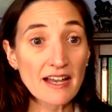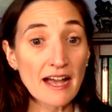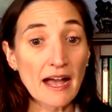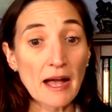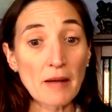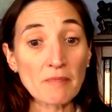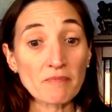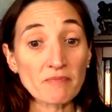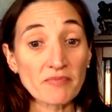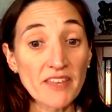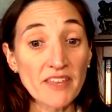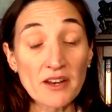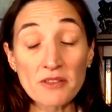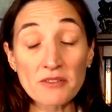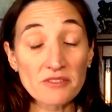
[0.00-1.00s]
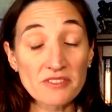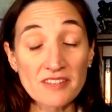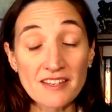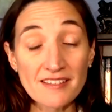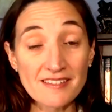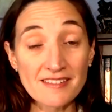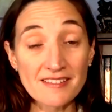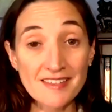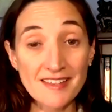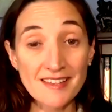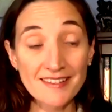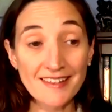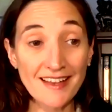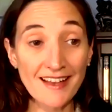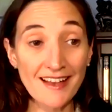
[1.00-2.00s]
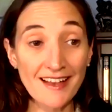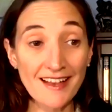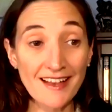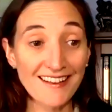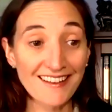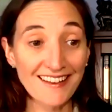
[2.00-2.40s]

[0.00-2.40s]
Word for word: um, and other things that uh,